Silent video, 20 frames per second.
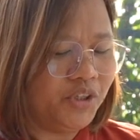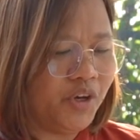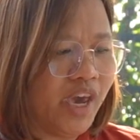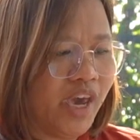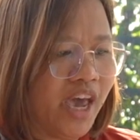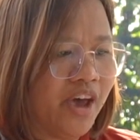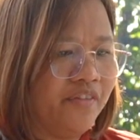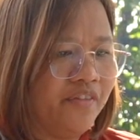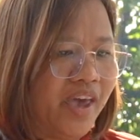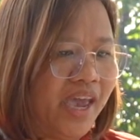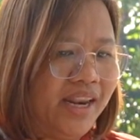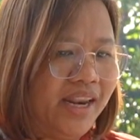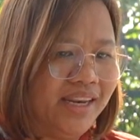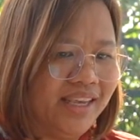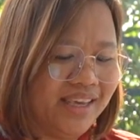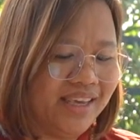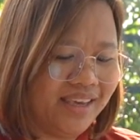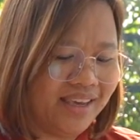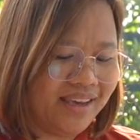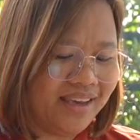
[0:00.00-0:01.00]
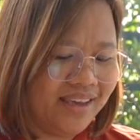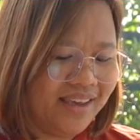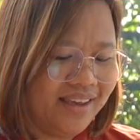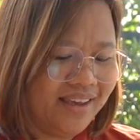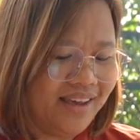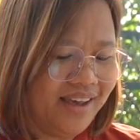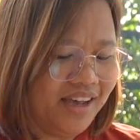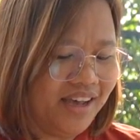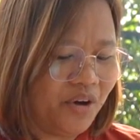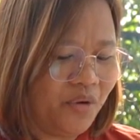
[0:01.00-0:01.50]
Do you have any
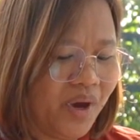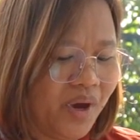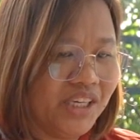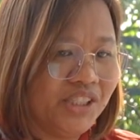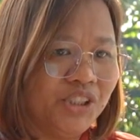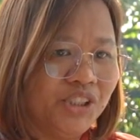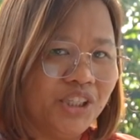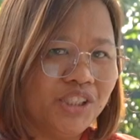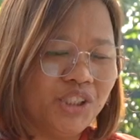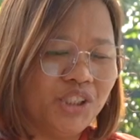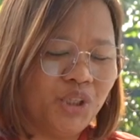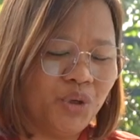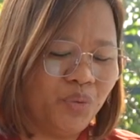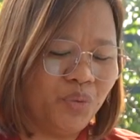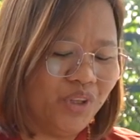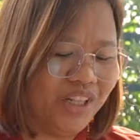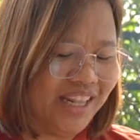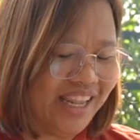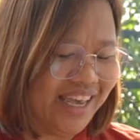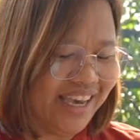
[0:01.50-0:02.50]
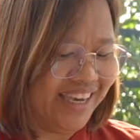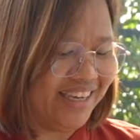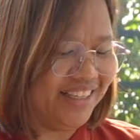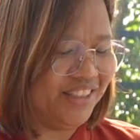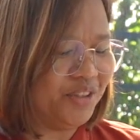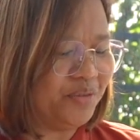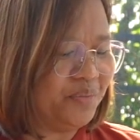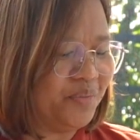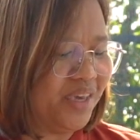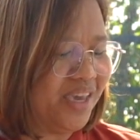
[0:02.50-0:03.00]
uh, questions you would
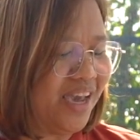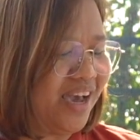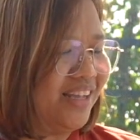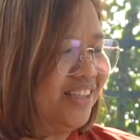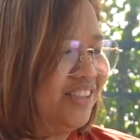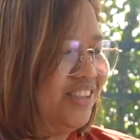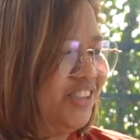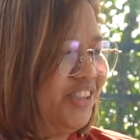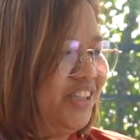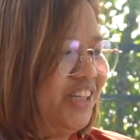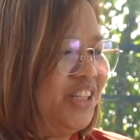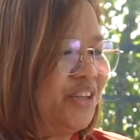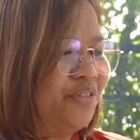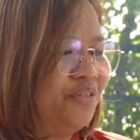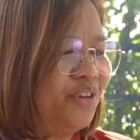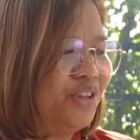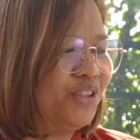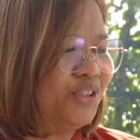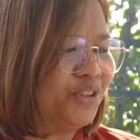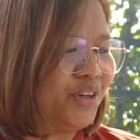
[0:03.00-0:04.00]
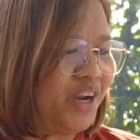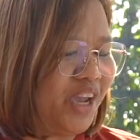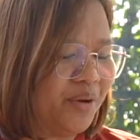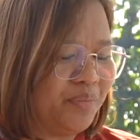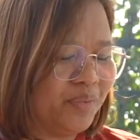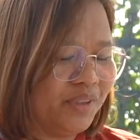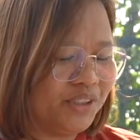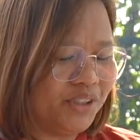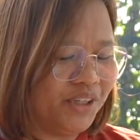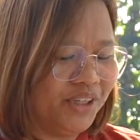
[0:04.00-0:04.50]
like to be answered in the future
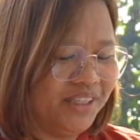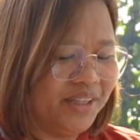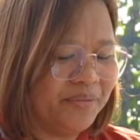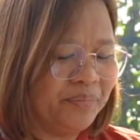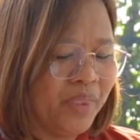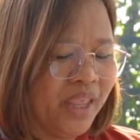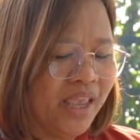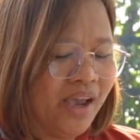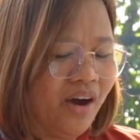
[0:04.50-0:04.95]
episode,